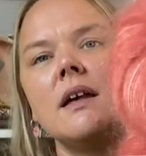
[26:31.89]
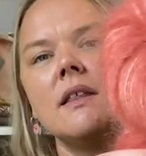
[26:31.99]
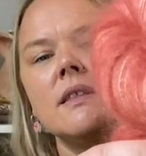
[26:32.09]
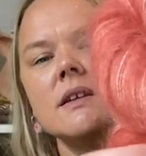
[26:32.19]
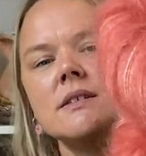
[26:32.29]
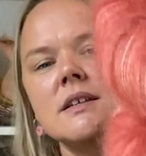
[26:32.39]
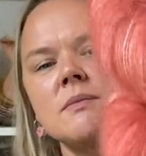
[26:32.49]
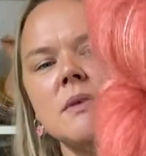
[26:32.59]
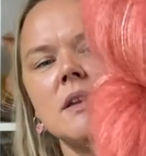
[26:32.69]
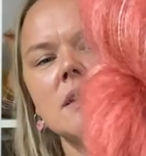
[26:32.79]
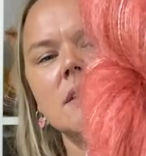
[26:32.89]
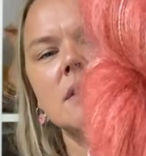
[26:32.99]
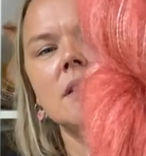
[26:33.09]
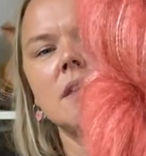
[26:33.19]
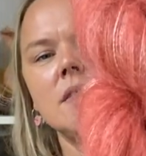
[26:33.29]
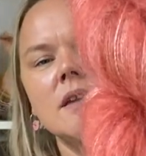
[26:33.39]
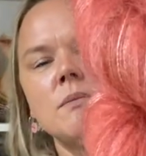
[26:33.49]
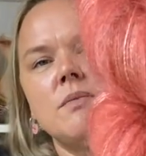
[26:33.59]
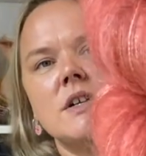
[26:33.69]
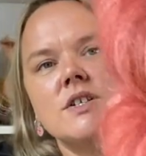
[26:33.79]
And they sent me the
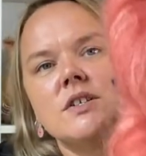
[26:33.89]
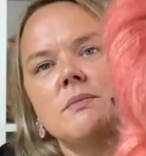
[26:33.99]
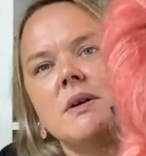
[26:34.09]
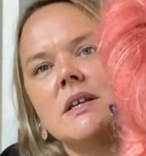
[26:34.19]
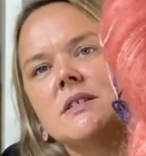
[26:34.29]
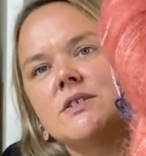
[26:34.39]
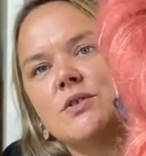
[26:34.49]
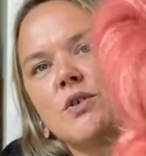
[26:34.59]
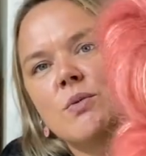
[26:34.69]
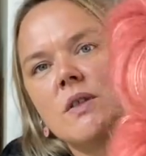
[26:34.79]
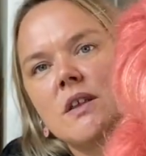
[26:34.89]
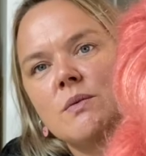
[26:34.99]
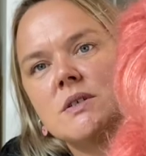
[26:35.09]
impression base to go with it,